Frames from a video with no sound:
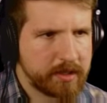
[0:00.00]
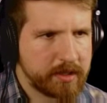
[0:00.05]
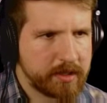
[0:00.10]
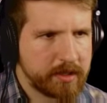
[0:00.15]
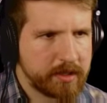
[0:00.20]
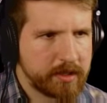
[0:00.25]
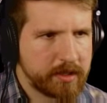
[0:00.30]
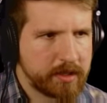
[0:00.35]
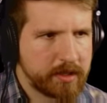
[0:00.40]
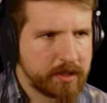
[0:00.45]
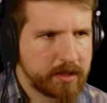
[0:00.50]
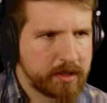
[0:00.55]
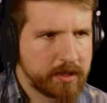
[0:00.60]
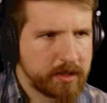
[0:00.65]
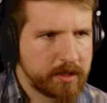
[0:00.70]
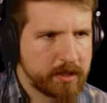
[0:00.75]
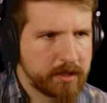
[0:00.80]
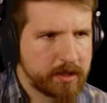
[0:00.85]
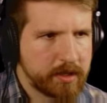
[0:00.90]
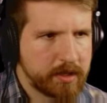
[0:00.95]

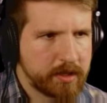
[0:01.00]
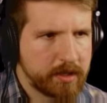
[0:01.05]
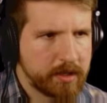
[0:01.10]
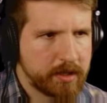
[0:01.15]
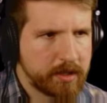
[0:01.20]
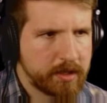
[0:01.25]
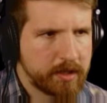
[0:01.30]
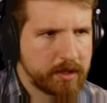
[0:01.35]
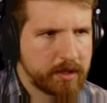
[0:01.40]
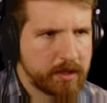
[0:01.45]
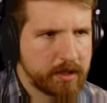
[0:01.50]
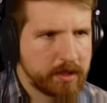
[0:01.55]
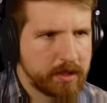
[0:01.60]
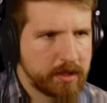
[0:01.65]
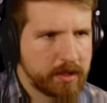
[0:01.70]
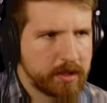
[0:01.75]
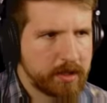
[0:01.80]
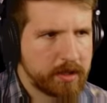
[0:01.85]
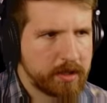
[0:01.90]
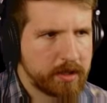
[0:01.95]

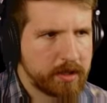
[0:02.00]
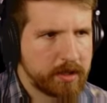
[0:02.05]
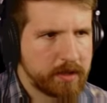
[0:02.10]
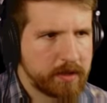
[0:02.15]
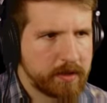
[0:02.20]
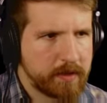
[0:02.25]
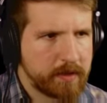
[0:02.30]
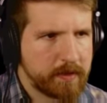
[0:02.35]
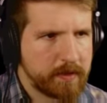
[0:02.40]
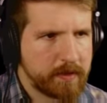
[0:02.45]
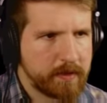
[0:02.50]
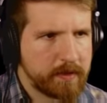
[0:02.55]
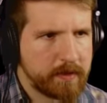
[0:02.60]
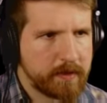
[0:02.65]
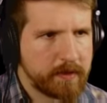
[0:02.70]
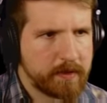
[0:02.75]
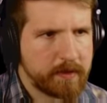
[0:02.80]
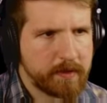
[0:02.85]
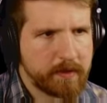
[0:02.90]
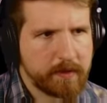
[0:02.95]

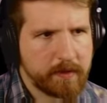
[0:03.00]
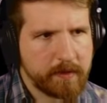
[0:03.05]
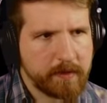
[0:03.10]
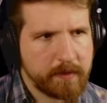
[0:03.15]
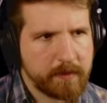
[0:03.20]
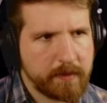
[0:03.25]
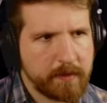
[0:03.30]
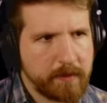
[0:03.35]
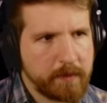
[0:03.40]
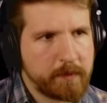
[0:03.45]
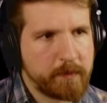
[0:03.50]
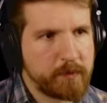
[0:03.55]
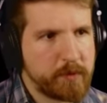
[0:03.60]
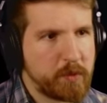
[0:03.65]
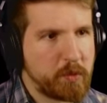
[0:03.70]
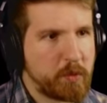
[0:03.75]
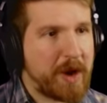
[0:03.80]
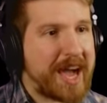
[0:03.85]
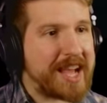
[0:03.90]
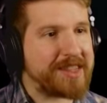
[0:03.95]

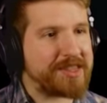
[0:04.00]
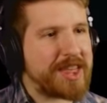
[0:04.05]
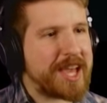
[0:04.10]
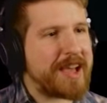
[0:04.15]
(silence)